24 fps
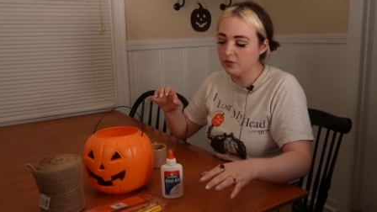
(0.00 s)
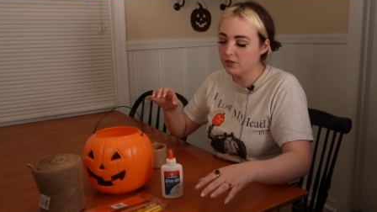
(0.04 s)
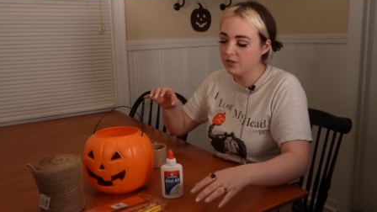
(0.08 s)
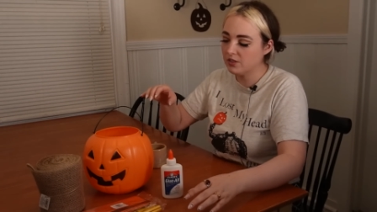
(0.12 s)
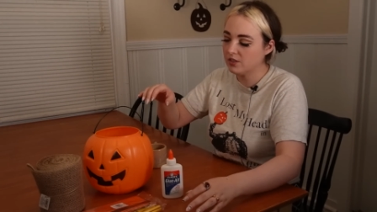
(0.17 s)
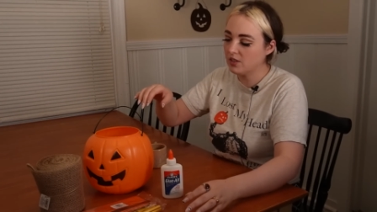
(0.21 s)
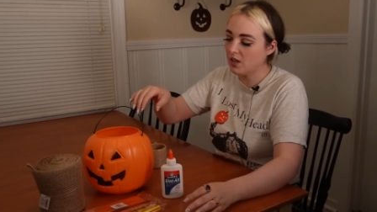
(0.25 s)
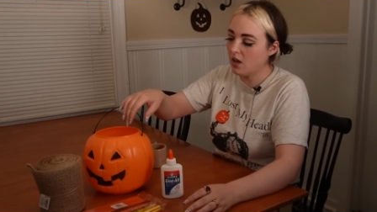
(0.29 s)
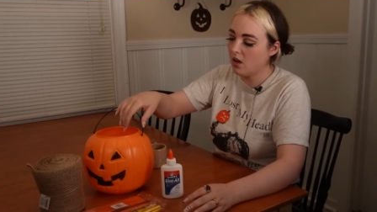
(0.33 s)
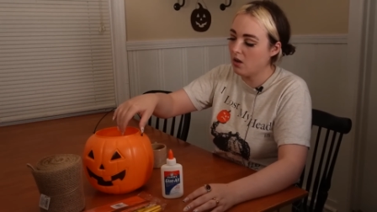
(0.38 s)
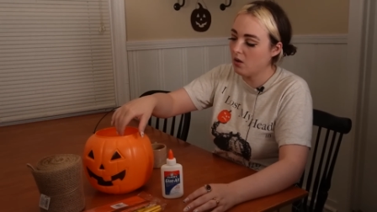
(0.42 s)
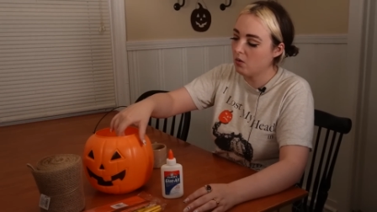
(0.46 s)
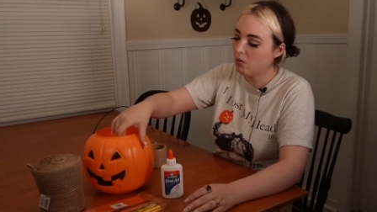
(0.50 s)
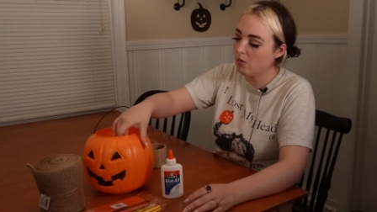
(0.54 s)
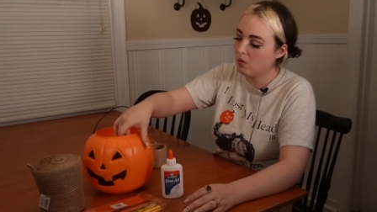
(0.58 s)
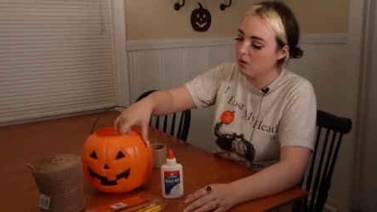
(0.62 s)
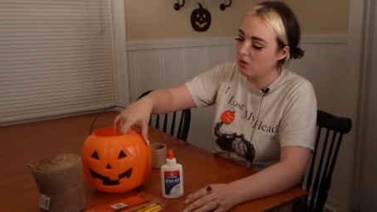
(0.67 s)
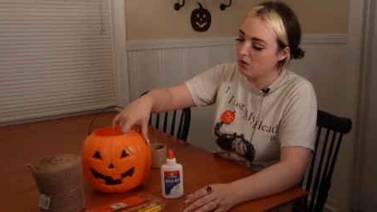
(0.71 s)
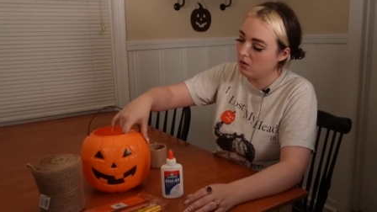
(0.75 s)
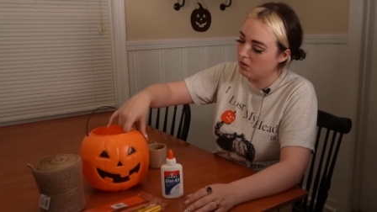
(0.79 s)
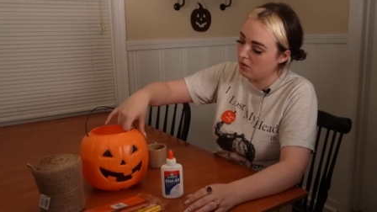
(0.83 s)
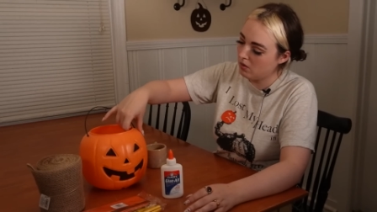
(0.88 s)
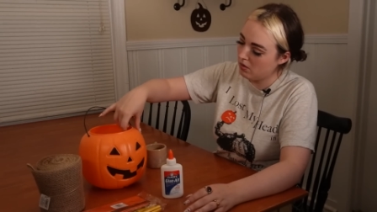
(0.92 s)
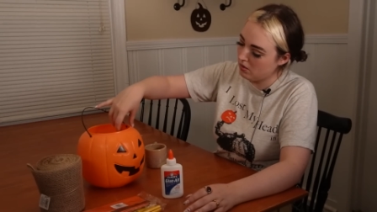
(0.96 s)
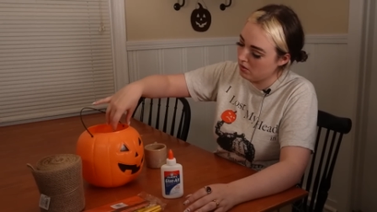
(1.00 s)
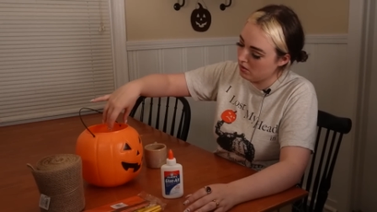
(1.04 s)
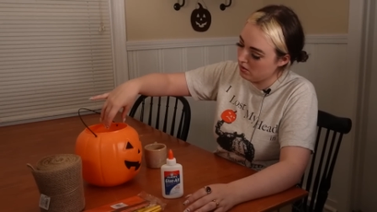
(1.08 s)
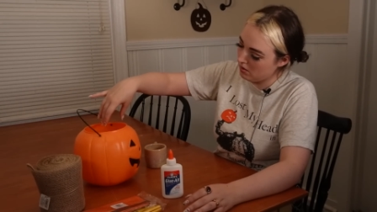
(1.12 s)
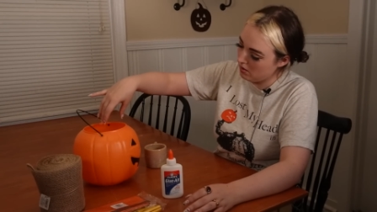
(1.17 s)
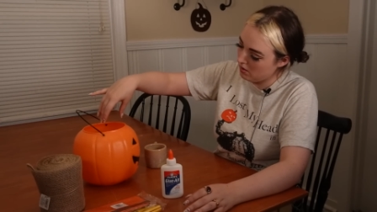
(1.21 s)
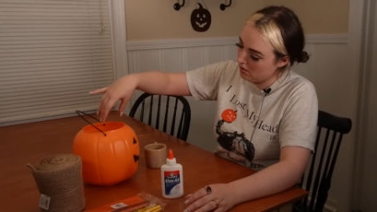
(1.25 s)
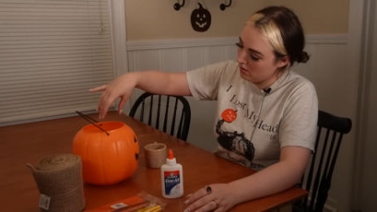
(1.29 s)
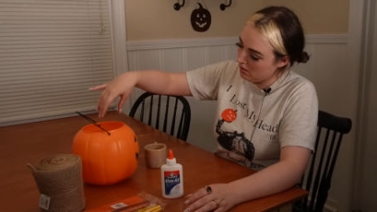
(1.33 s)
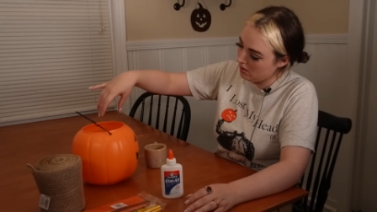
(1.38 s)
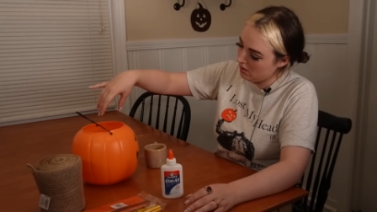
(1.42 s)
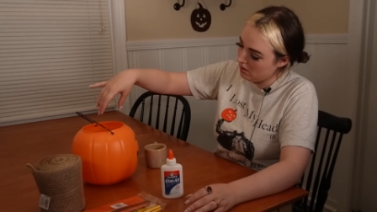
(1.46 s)
So
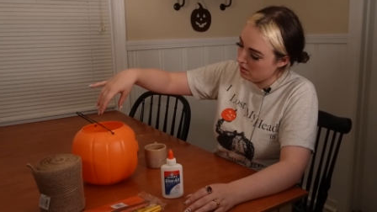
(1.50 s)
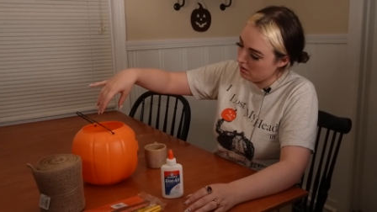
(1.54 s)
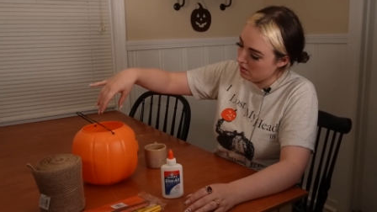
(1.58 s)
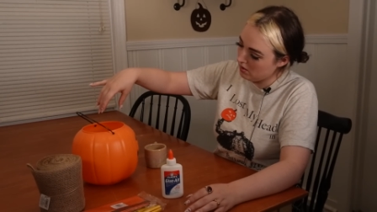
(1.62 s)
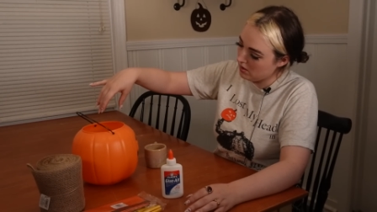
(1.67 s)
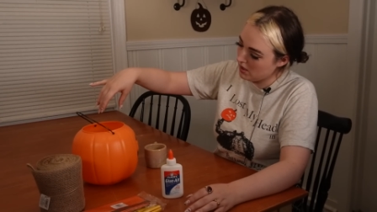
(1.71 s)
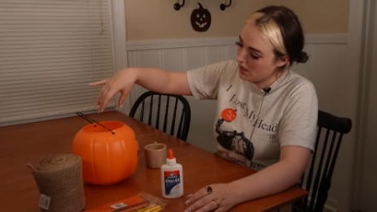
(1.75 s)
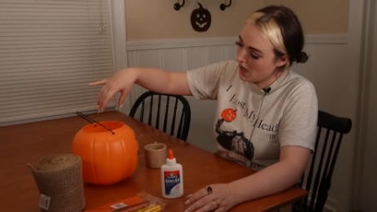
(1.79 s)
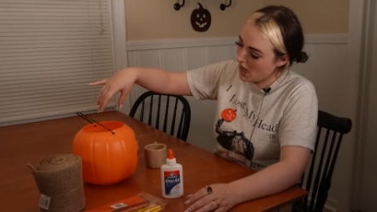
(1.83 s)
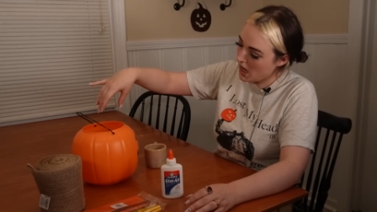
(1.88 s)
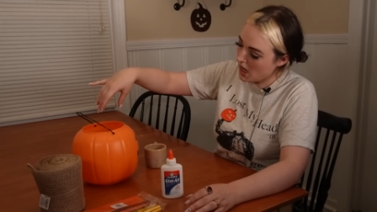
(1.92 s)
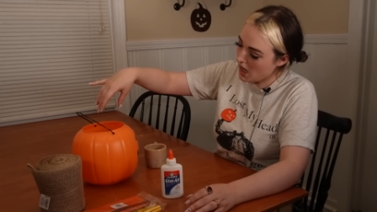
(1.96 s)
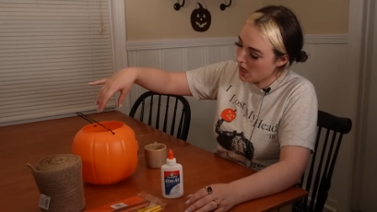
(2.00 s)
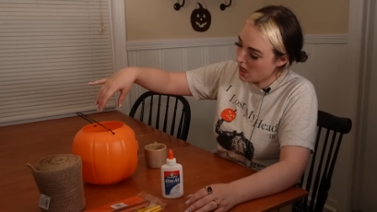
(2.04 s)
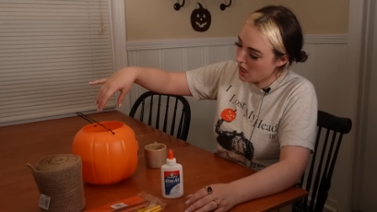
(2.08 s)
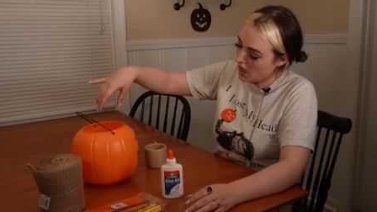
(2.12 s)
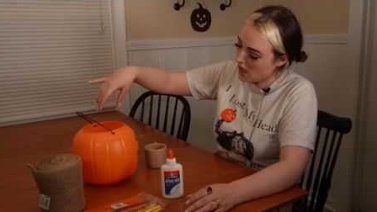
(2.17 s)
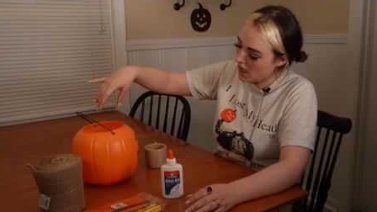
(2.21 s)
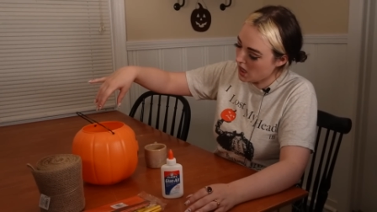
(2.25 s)
yeah,